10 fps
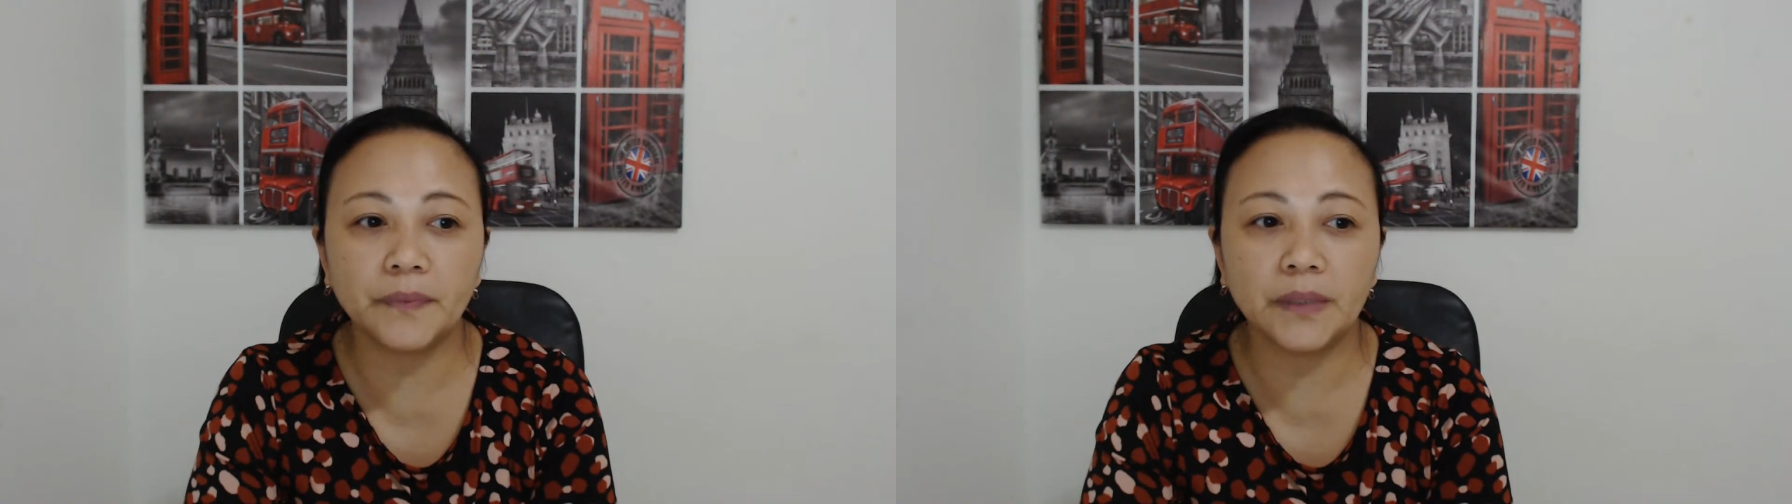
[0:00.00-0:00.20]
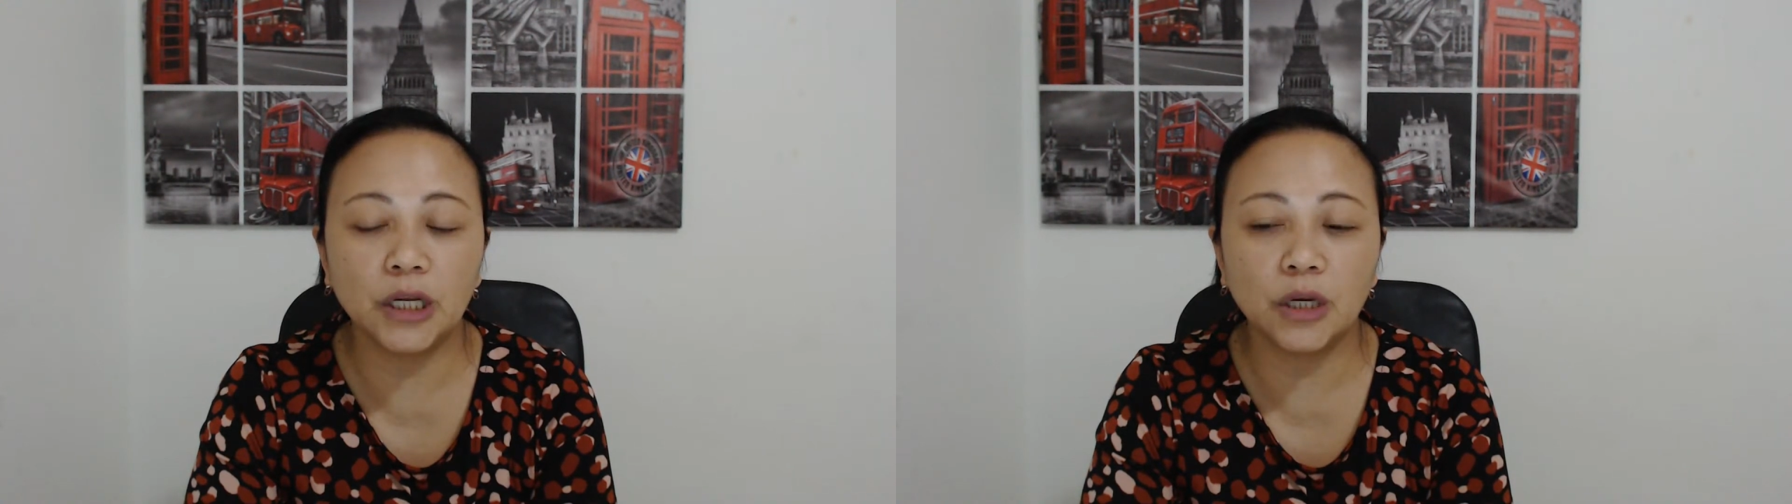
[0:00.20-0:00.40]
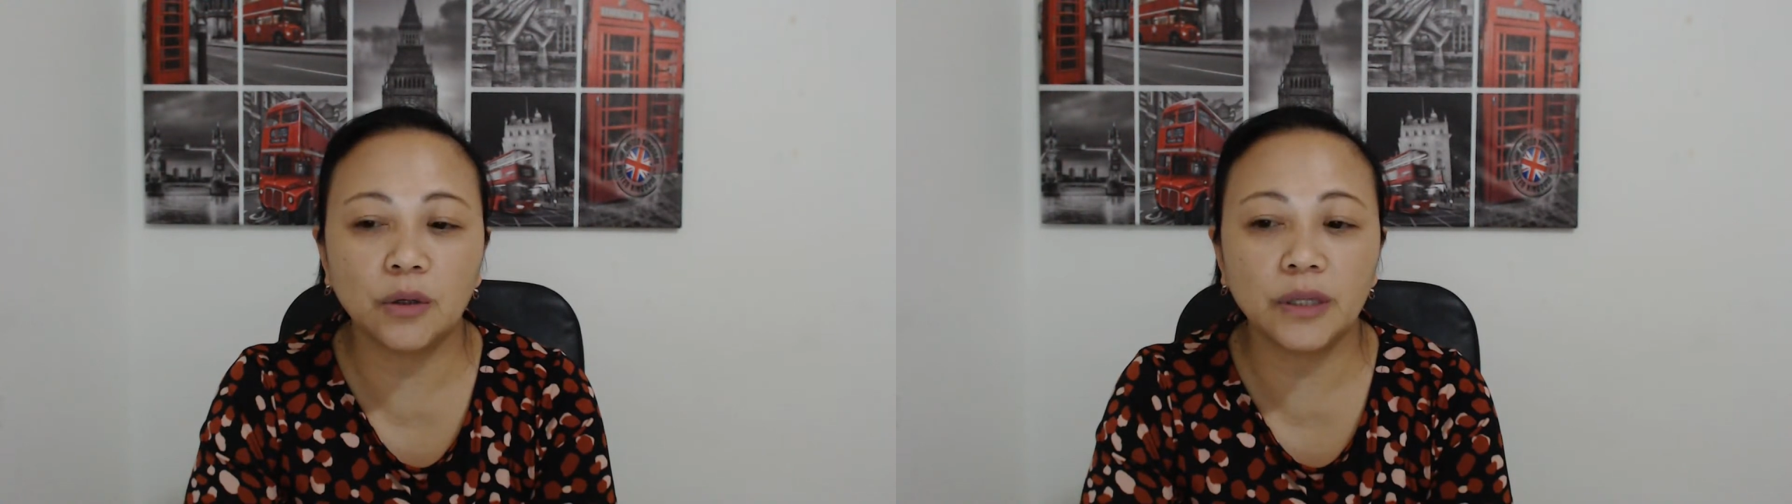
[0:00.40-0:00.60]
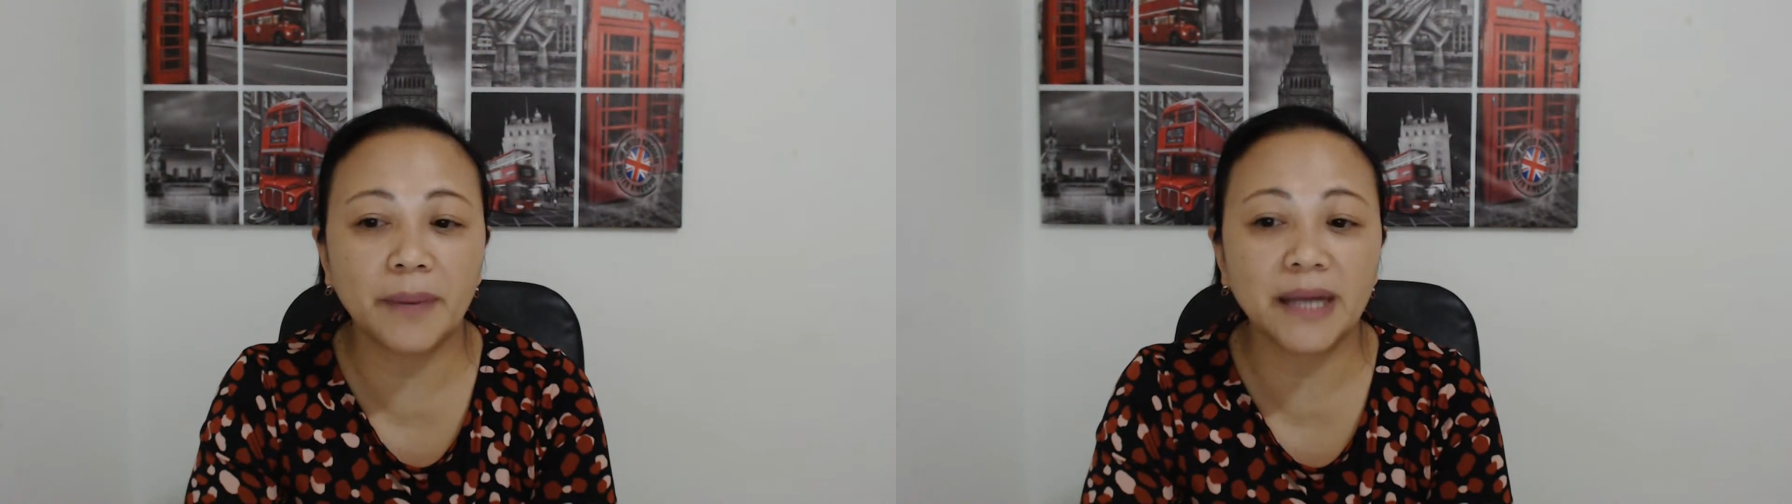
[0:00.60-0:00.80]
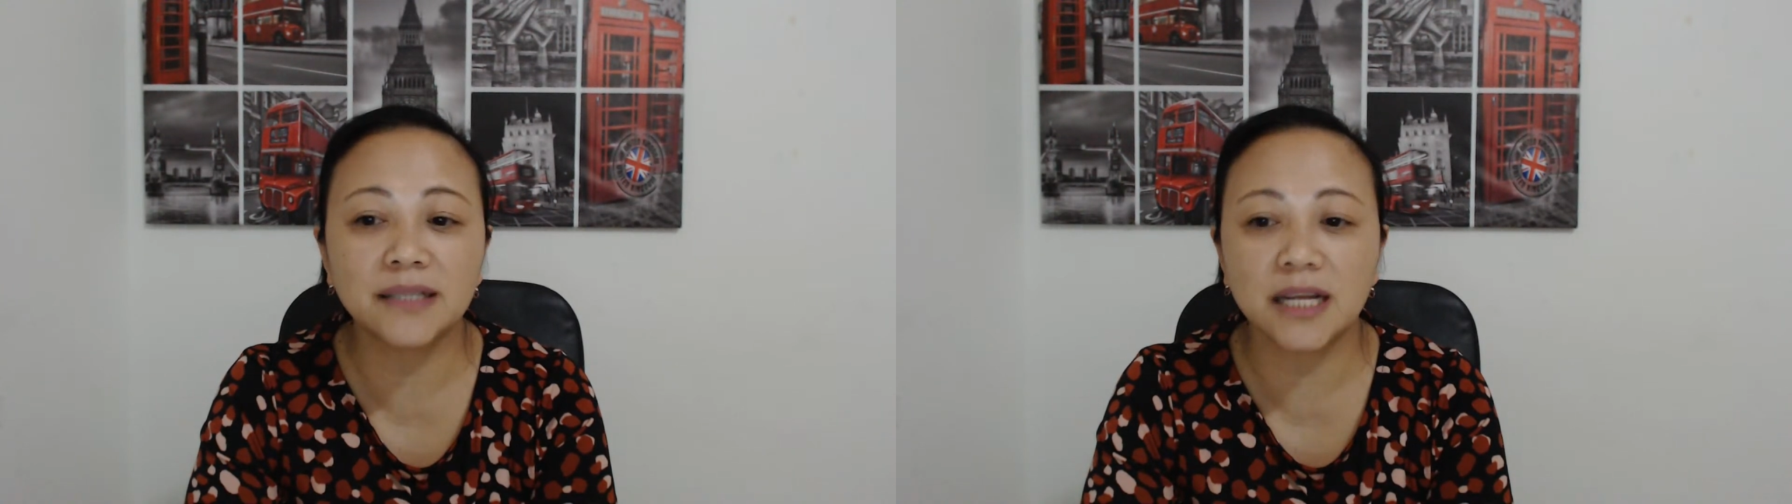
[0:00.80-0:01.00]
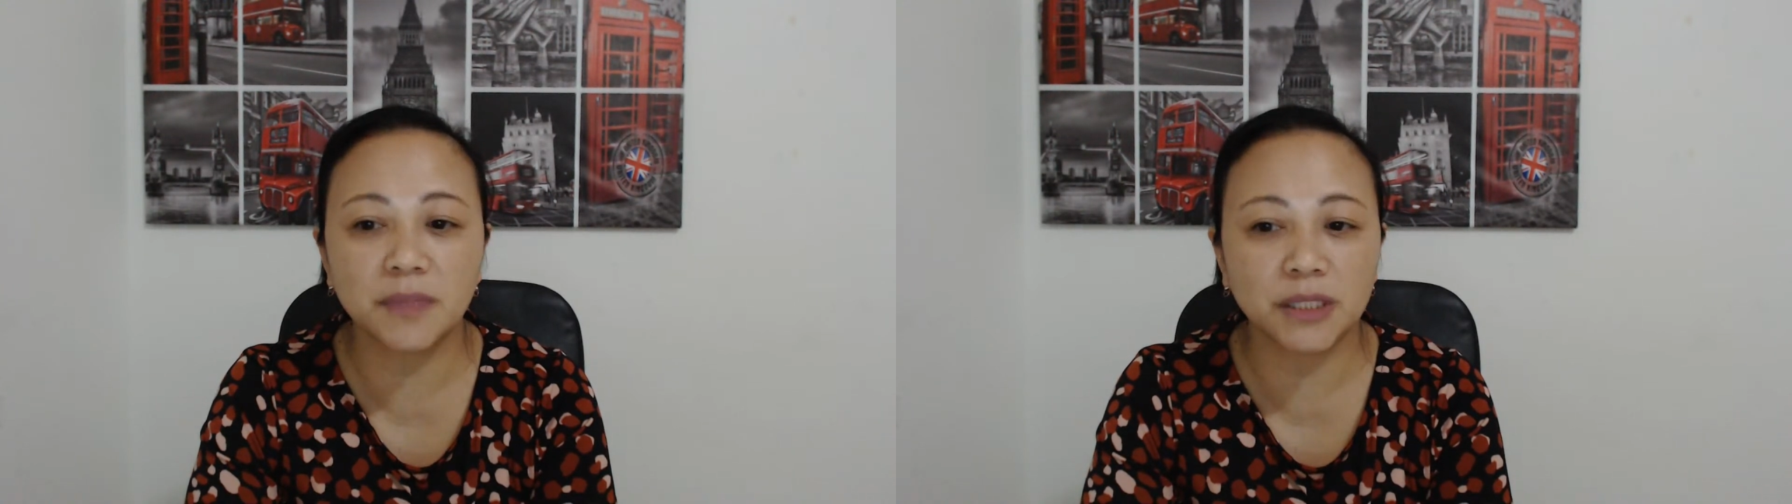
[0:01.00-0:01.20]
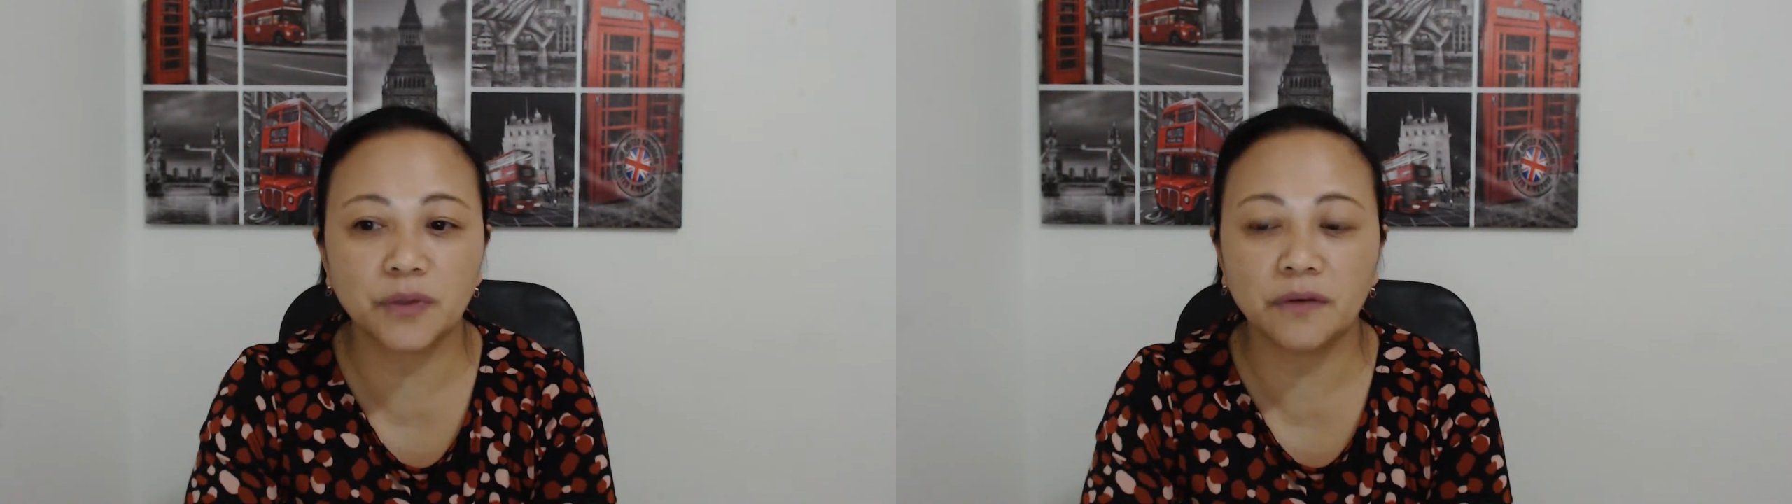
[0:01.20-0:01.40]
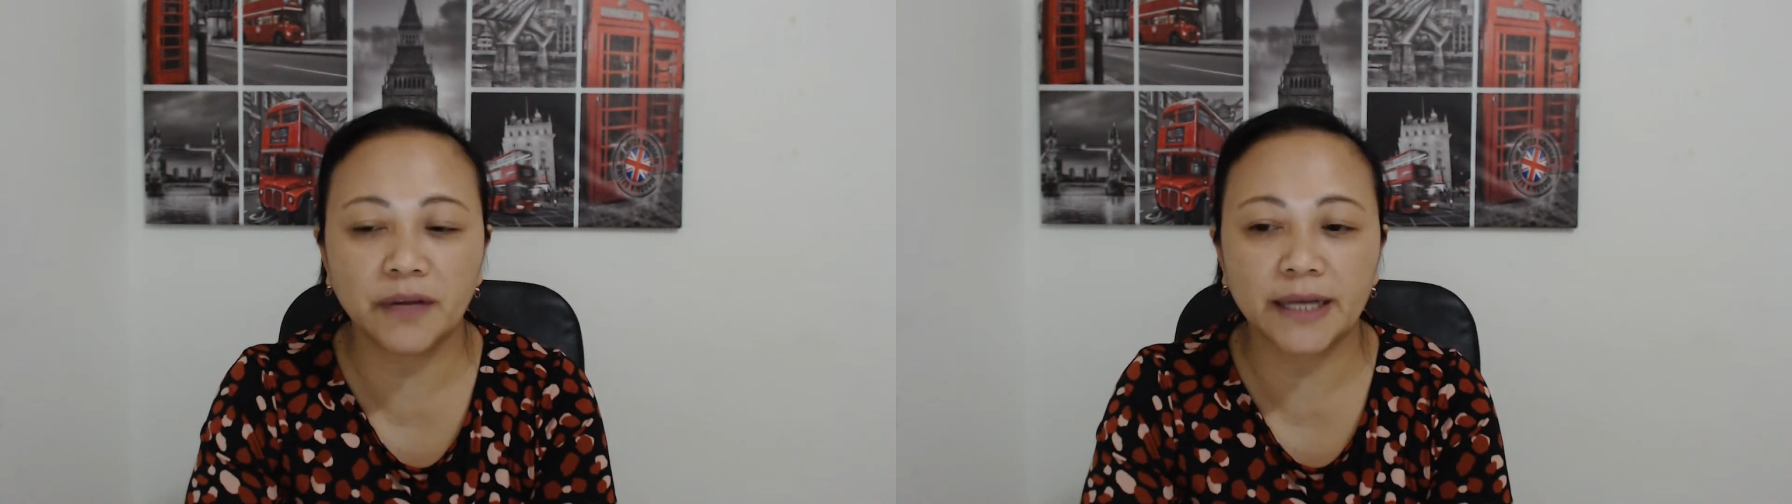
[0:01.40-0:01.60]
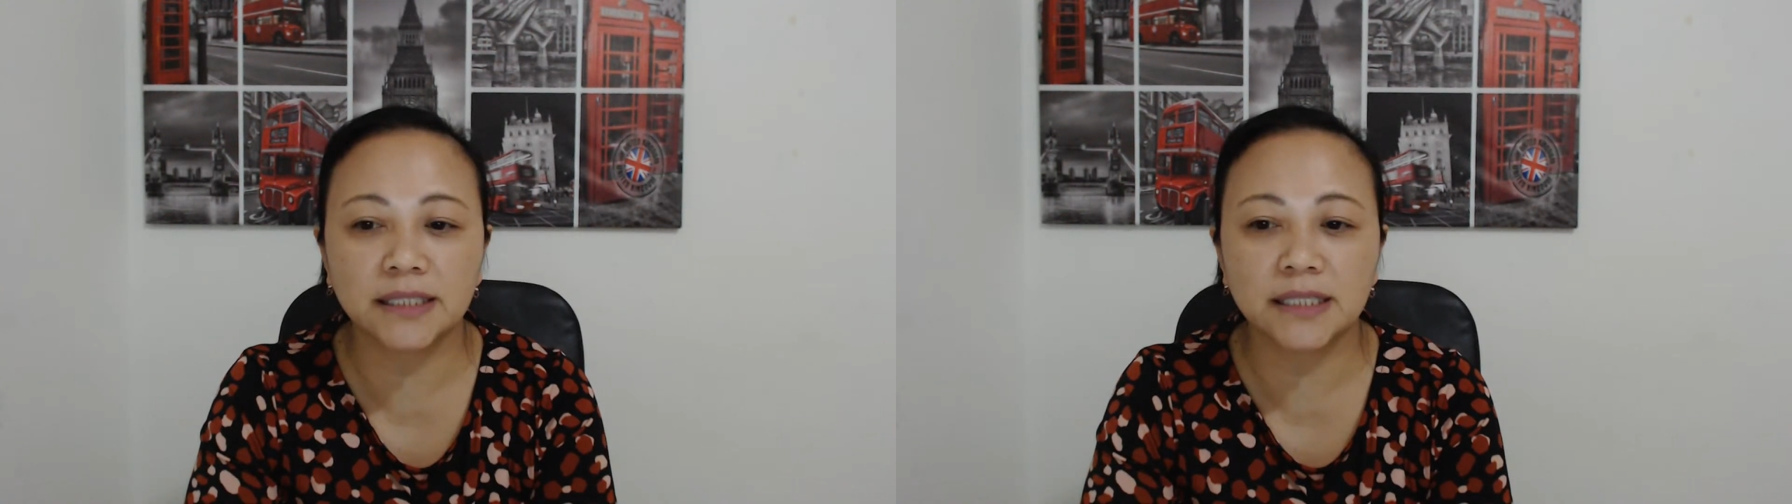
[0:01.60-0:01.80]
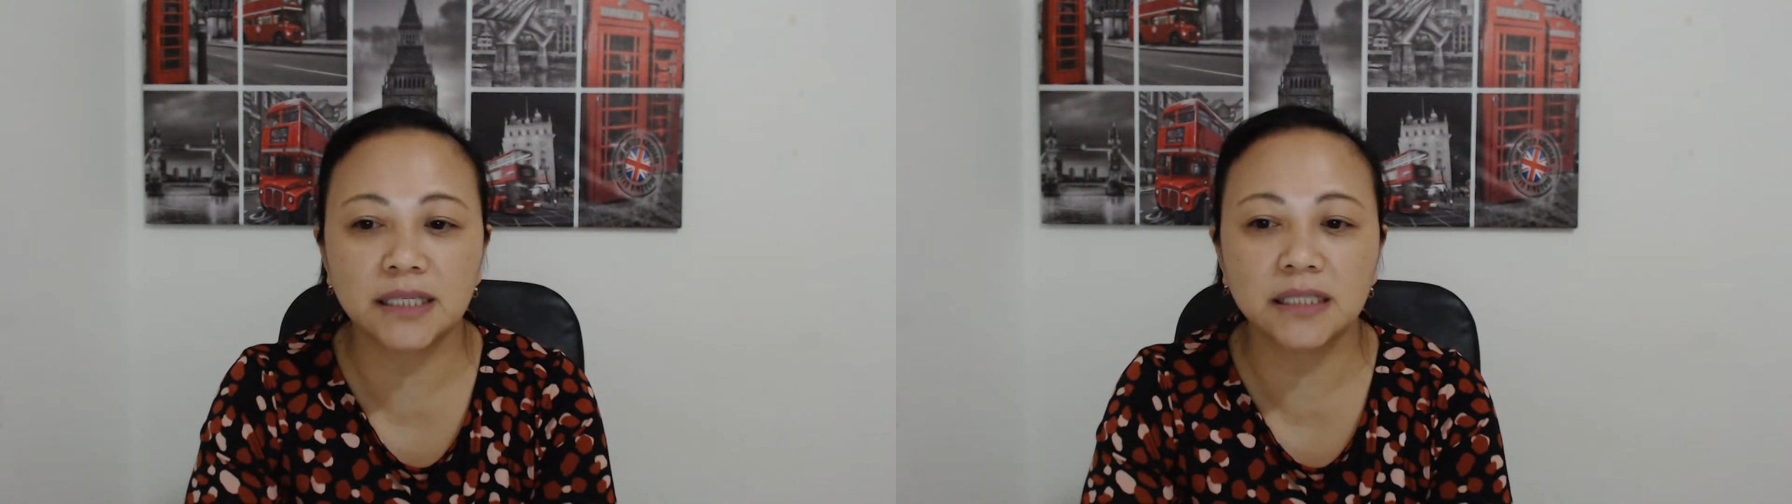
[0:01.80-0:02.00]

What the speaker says: the bank statements reflect it.